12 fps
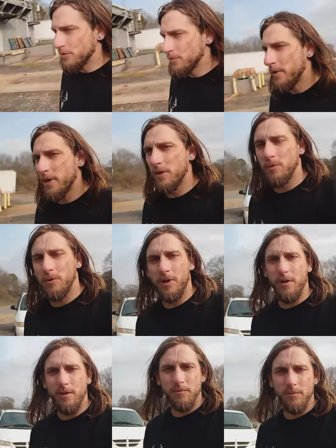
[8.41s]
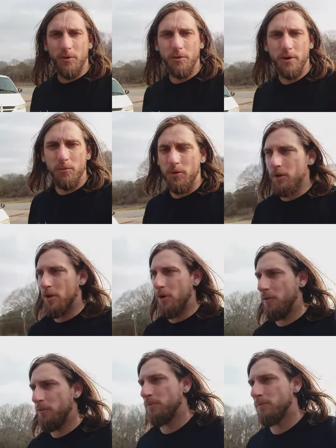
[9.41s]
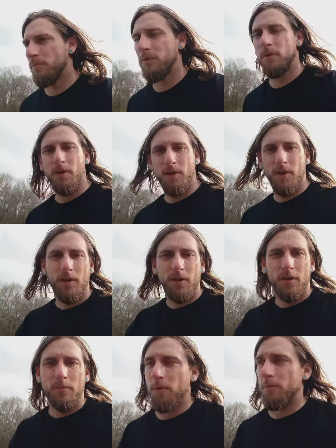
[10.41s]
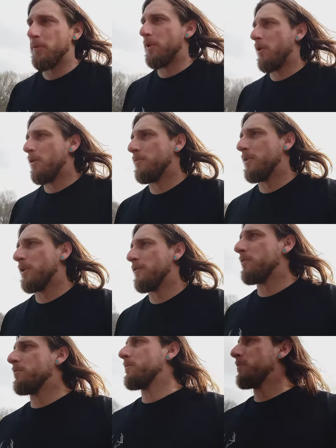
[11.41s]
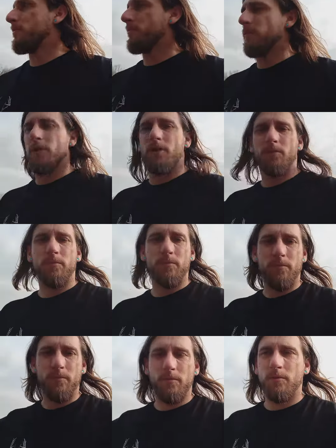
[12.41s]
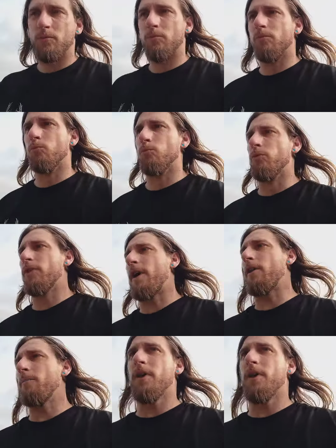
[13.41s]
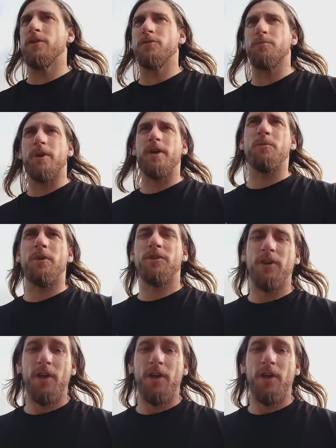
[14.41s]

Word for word: make it where don't get run off and people know I'm leaving them, you know, without a mess. But anyways,